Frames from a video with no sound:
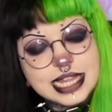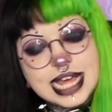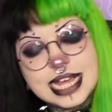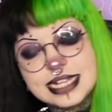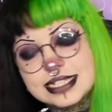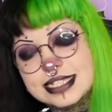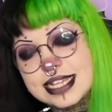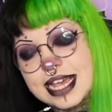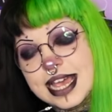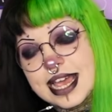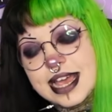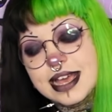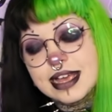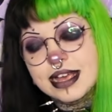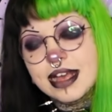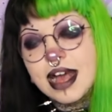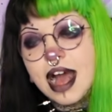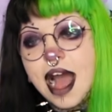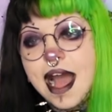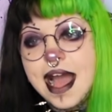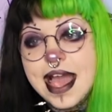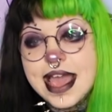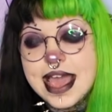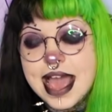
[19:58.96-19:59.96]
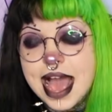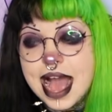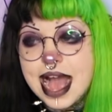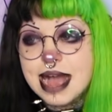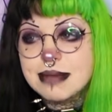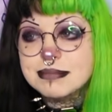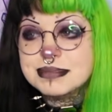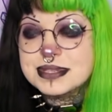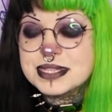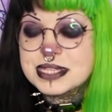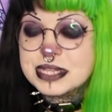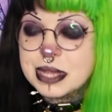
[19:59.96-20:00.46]
That's it. I
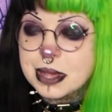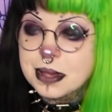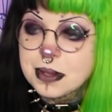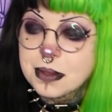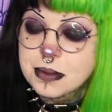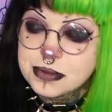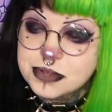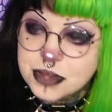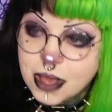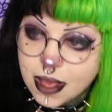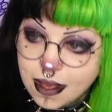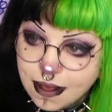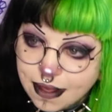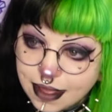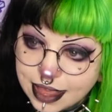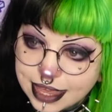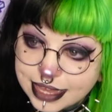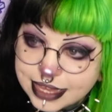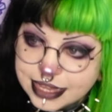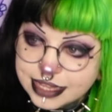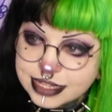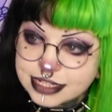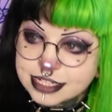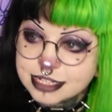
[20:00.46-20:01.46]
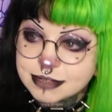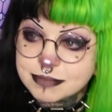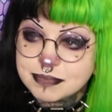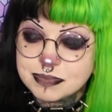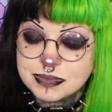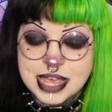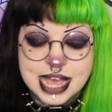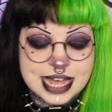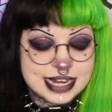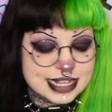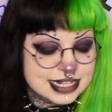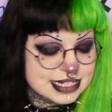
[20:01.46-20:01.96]
am so tired,
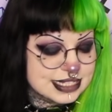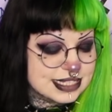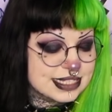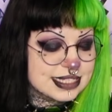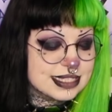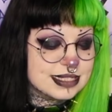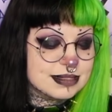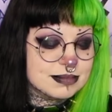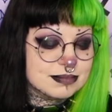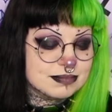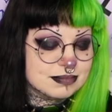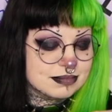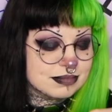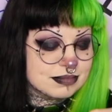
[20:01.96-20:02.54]
and it's